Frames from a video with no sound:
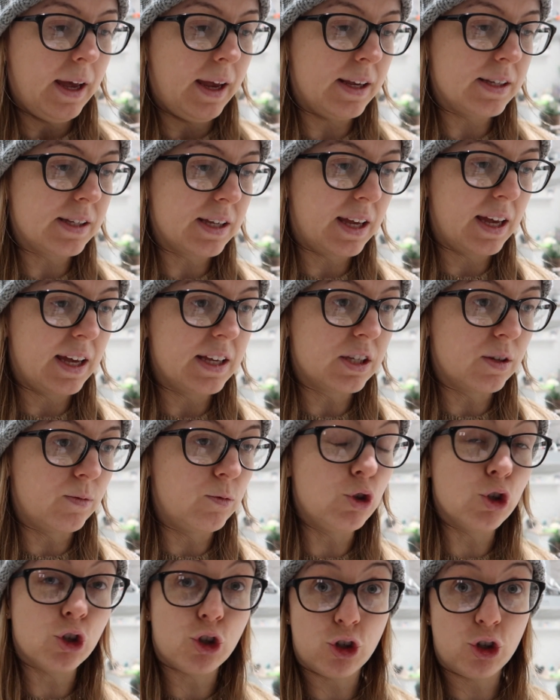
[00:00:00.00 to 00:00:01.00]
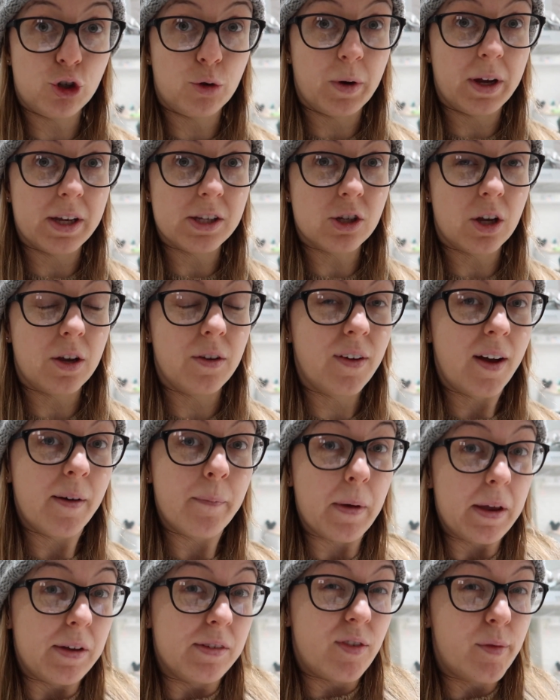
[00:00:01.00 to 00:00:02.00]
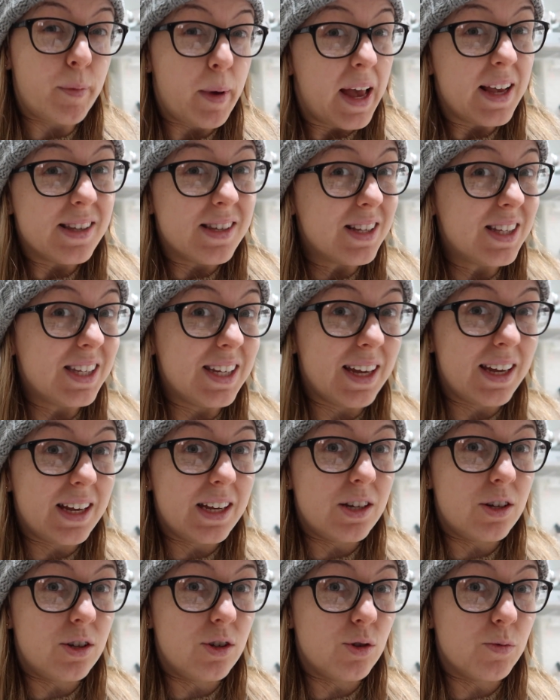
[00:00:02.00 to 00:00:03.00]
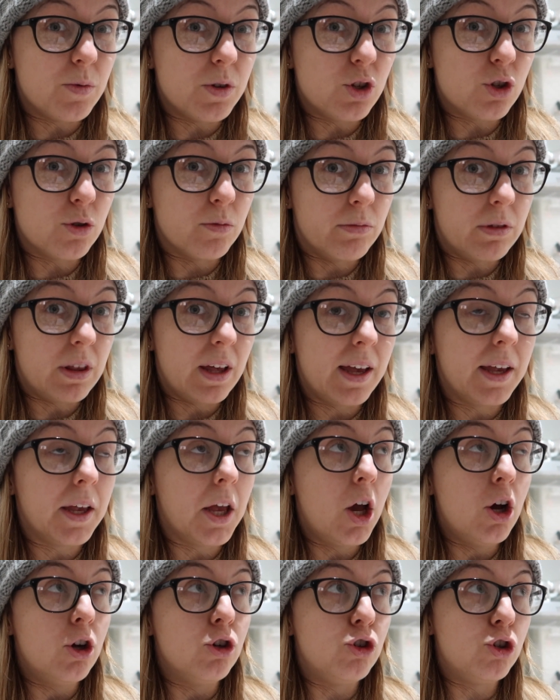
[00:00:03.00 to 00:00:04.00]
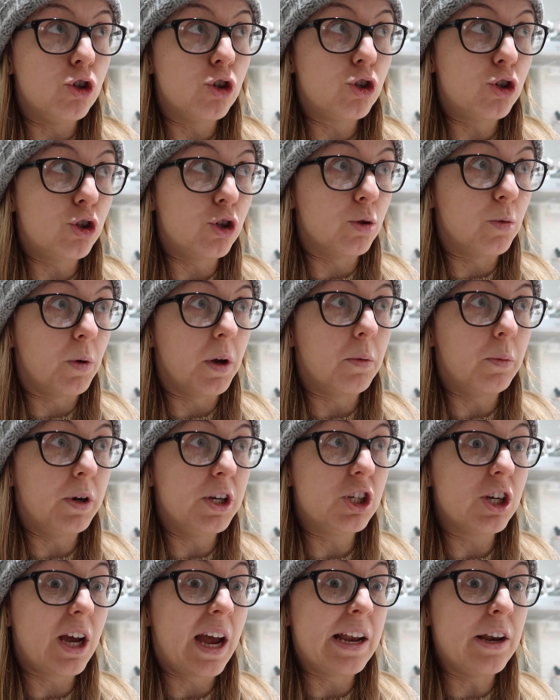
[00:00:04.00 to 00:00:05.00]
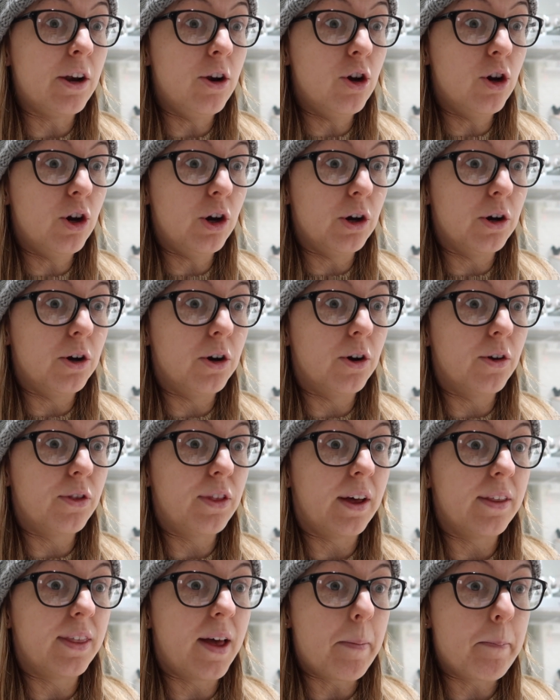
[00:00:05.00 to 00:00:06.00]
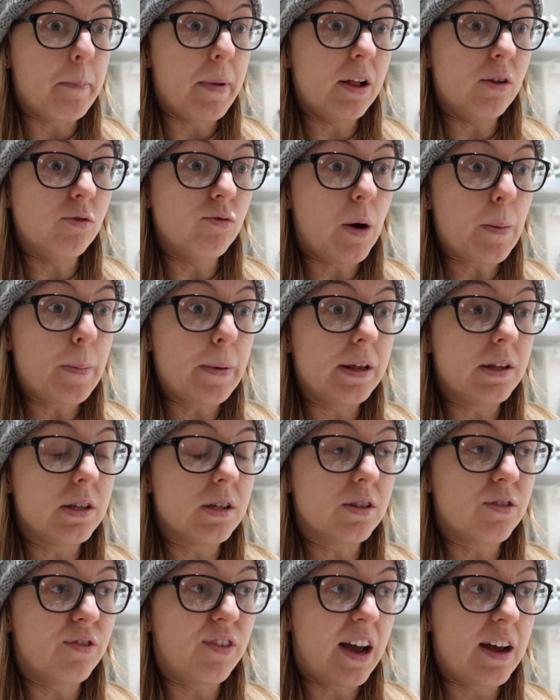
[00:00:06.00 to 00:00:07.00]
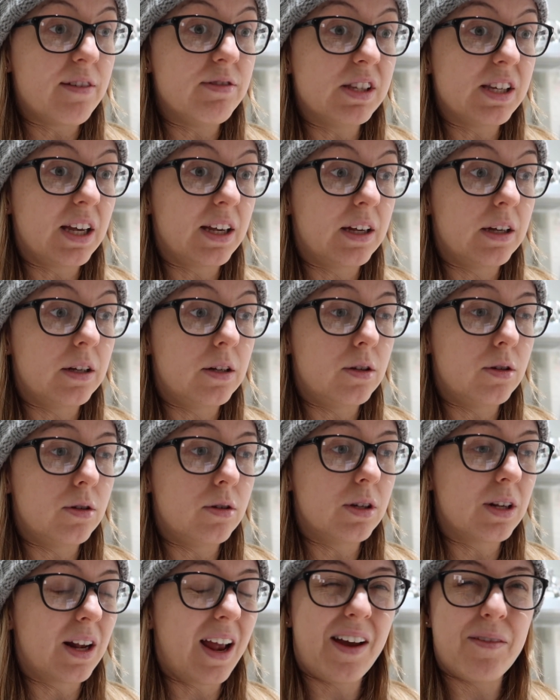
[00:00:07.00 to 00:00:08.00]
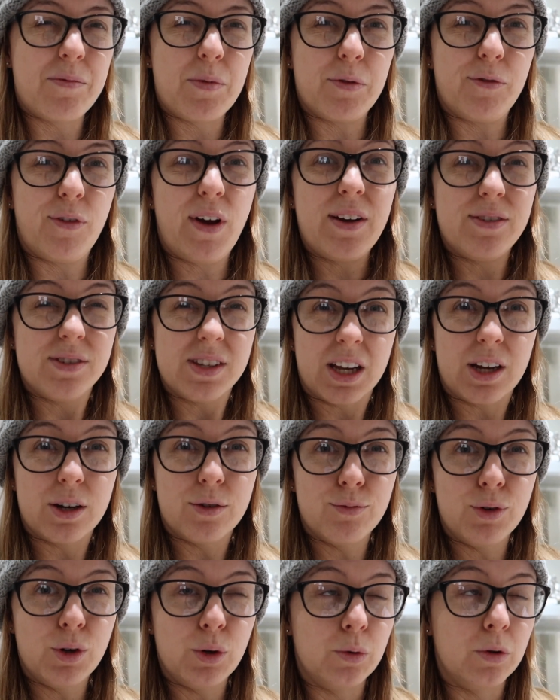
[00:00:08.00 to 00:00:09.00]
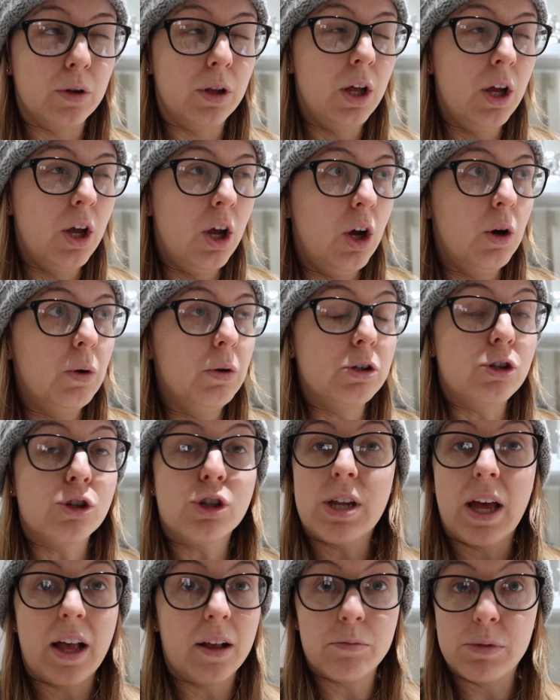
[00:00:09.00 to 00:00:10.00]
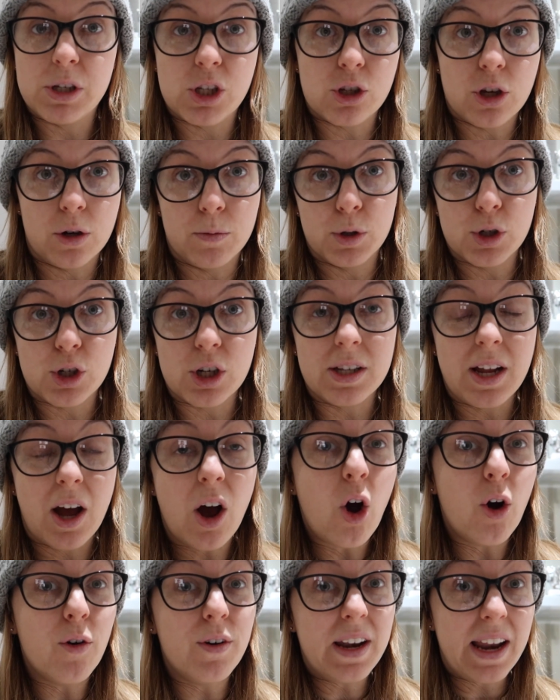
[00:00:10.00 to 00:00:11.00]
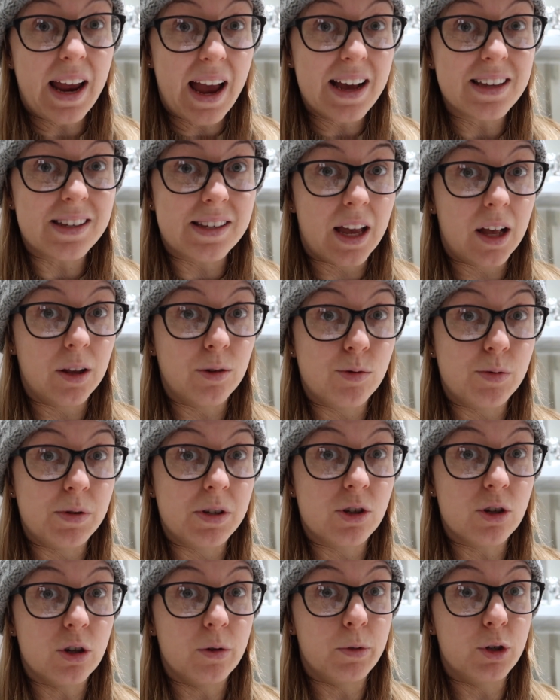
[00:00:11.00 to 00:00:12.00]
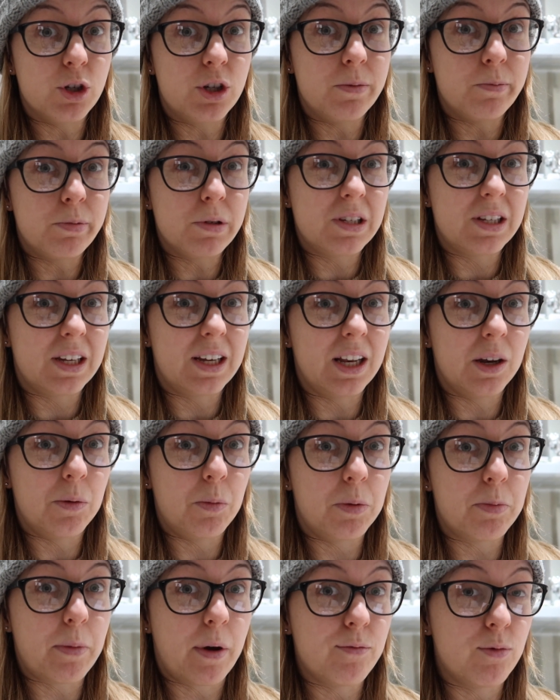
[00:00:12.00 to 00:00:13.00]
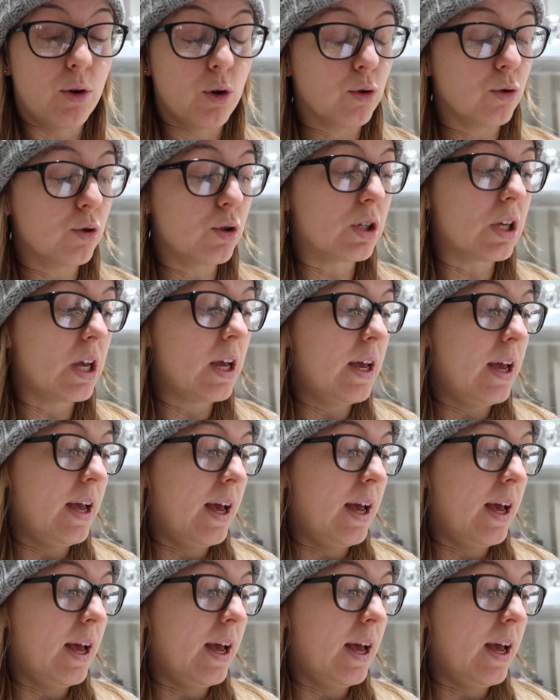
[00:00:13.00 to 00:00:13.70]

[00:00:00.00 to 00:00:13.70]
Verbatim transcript: it's a case of just do it. So if I'm if I'm hesitating and doing something, just do it, which I know that that Mel Robbins five second, can't remember, five second rule will just help me so much. And that already has helped me so much, in particular with my runs.